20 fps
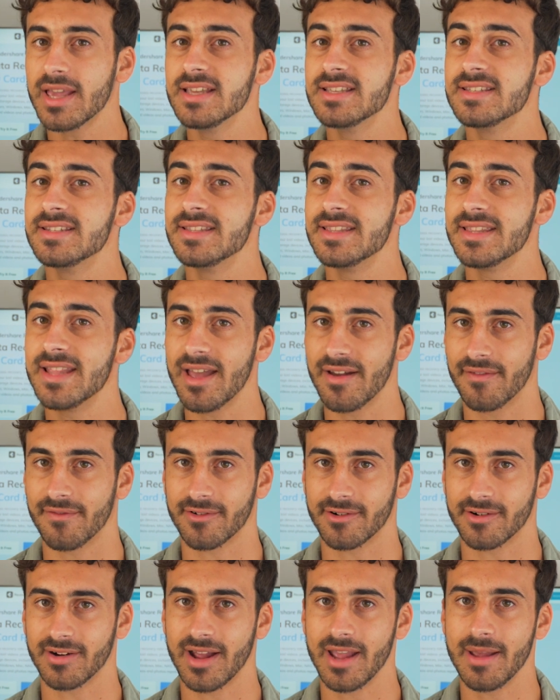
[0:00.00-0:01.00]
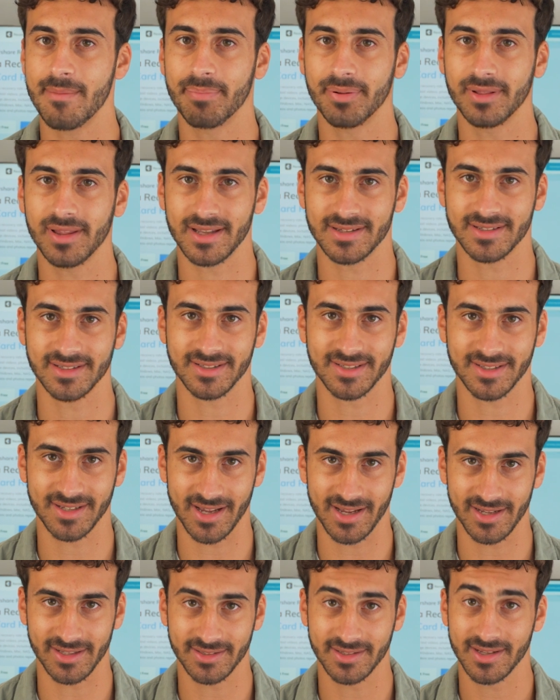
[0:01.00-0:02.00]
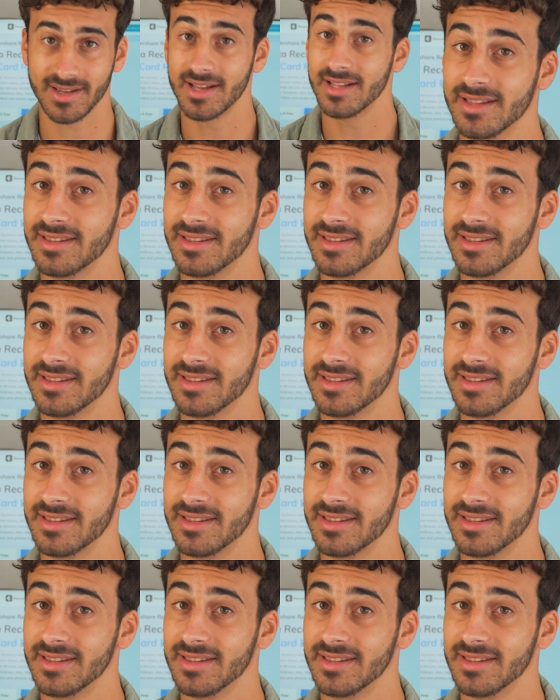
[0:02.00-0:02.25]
is never a pleasant sight.